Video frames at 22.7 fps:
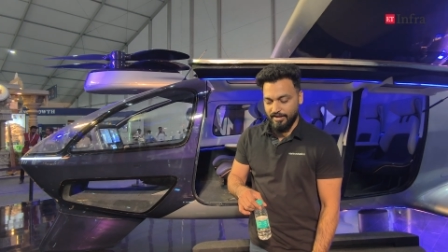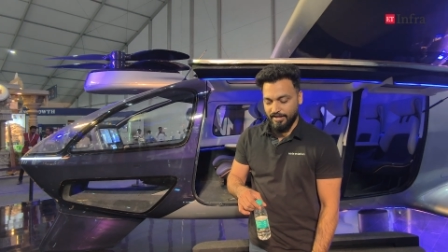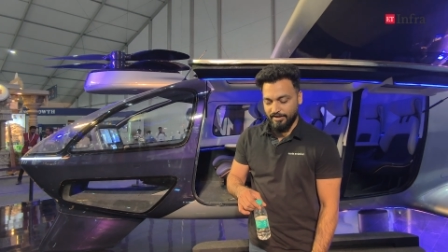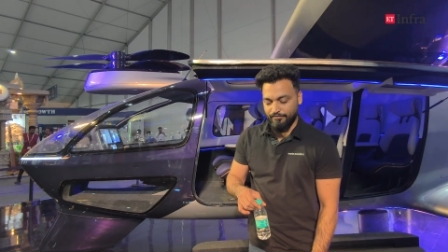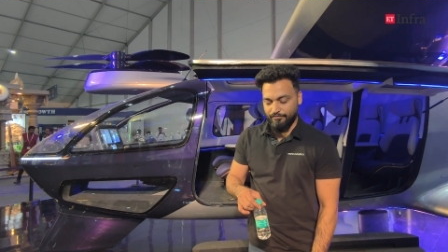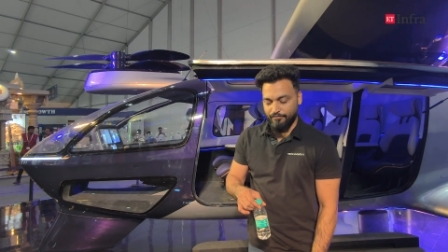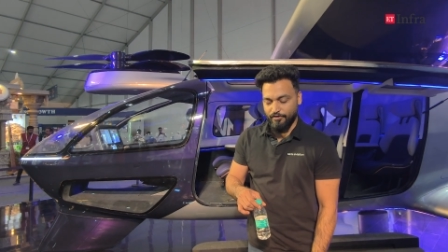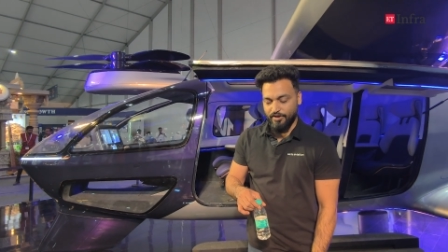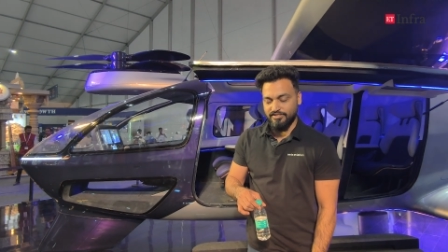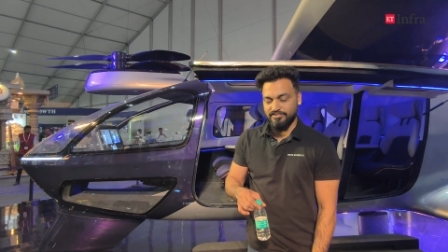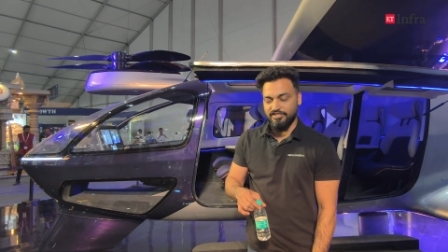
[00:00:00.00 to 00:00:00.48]

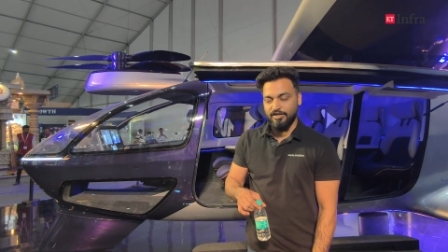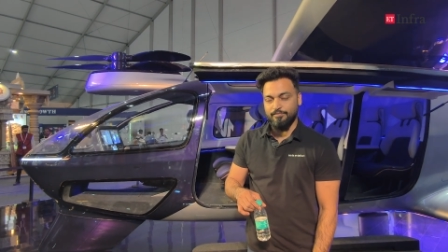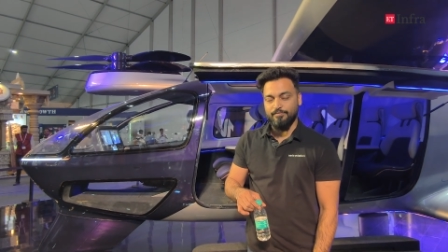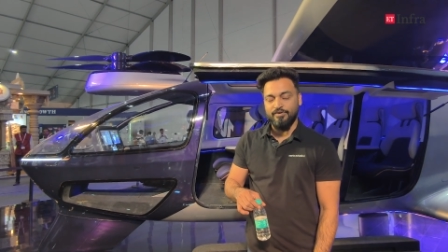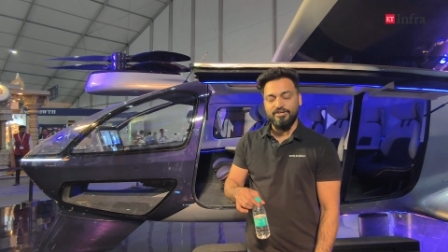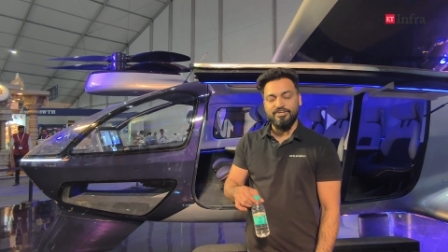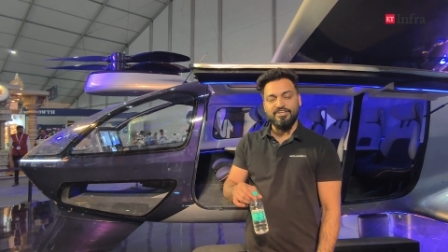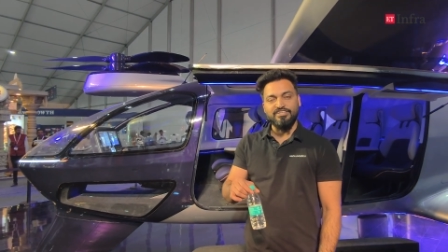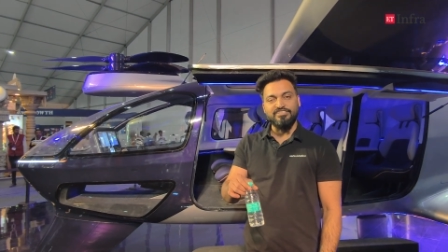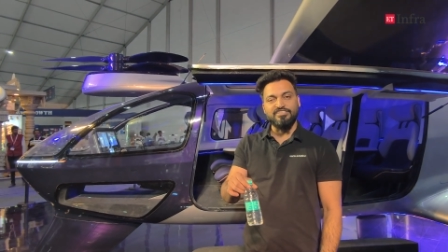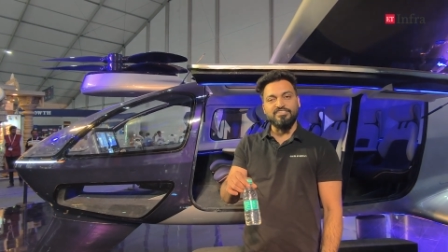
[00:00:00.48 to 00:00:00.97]
like for
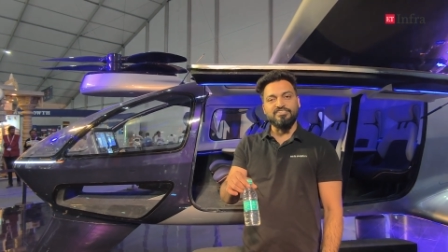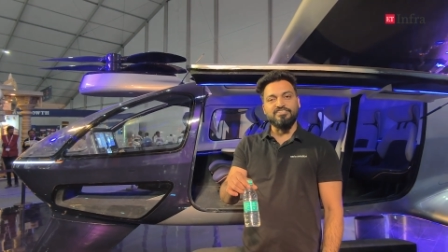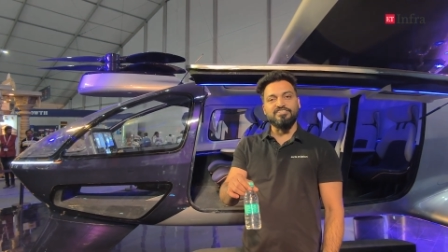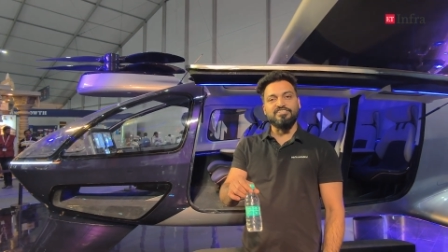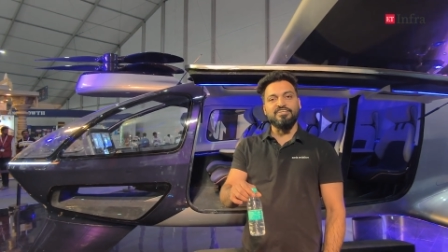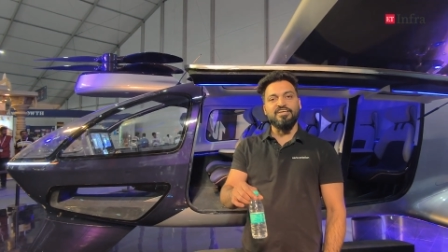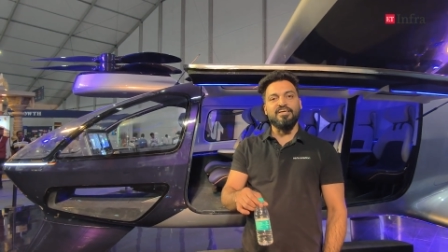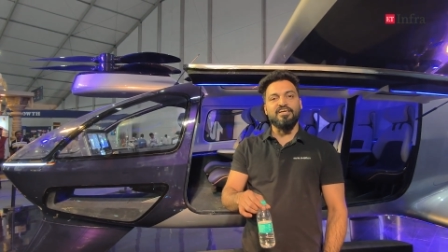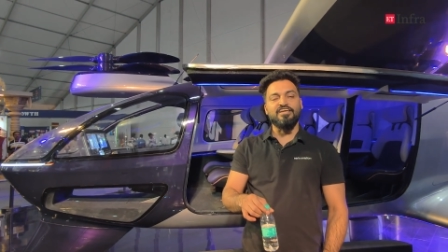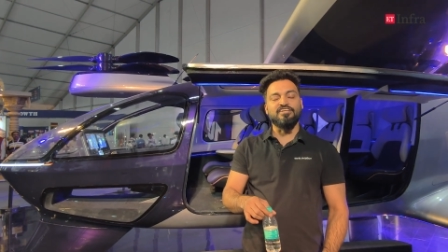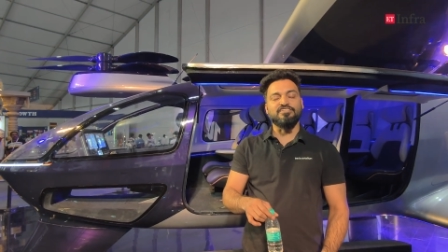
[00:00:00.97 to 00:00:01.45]
example
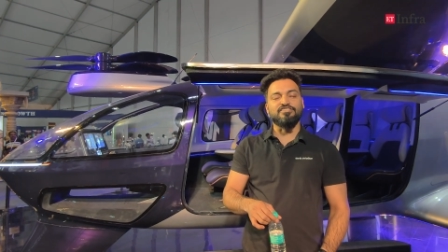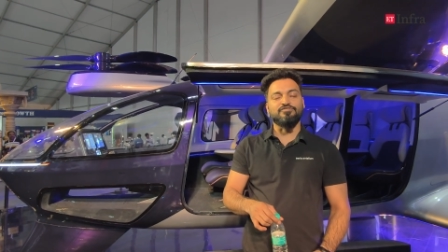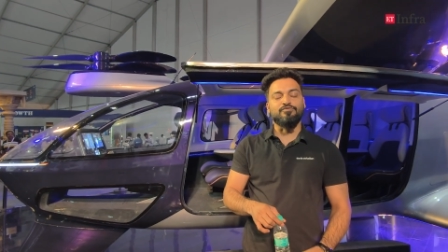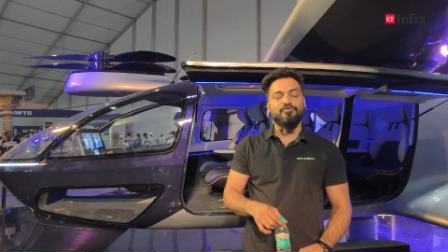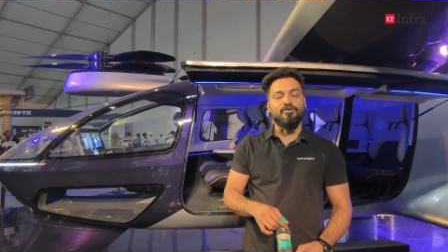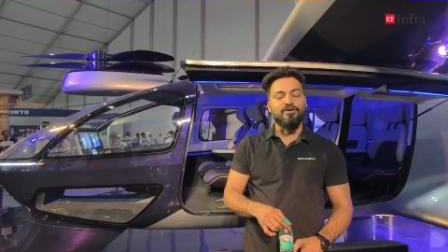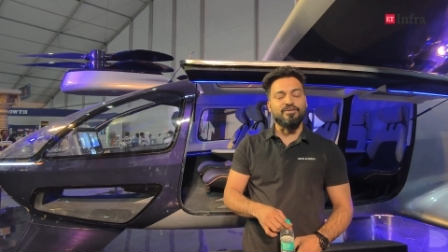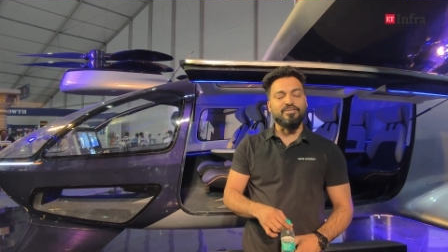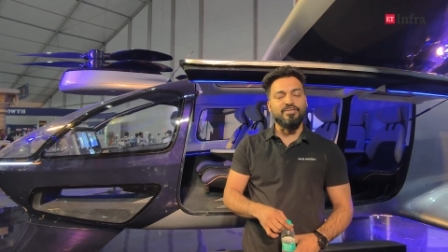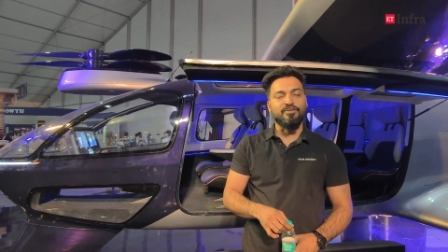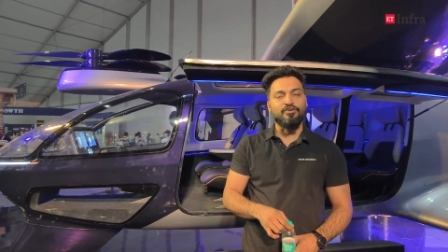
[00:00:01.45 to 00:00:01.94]
DGCA is
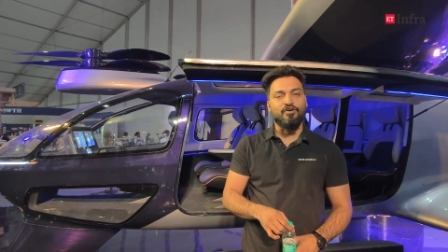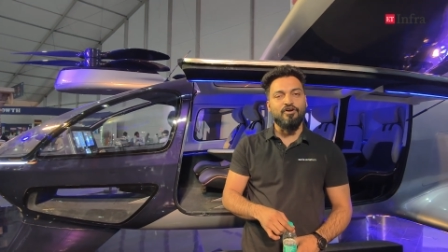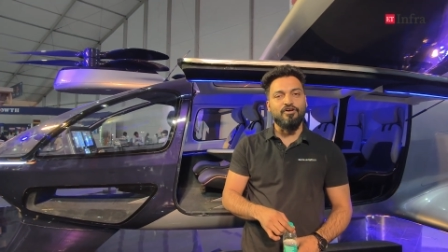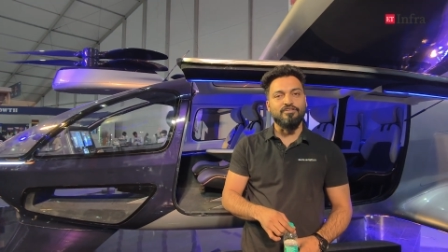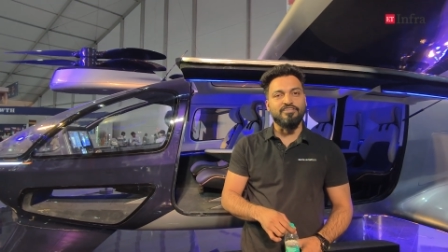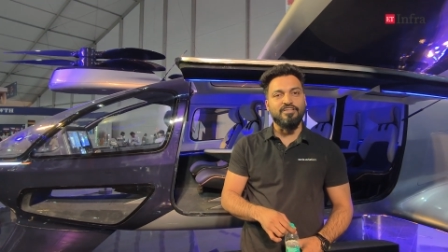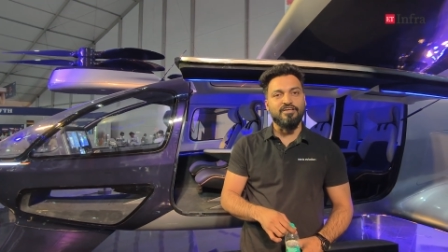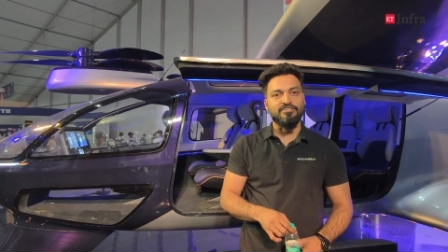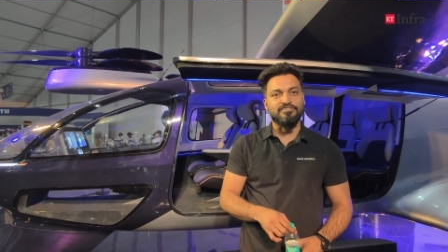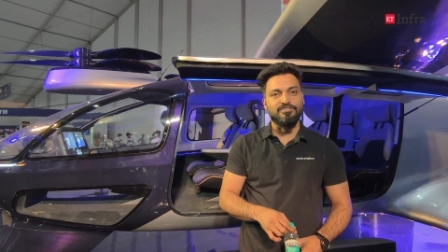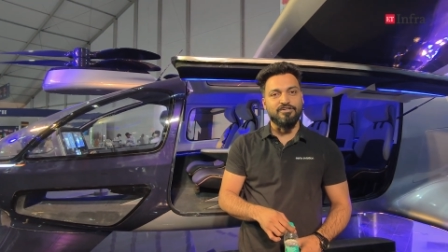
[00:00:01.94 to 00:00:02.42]
working on the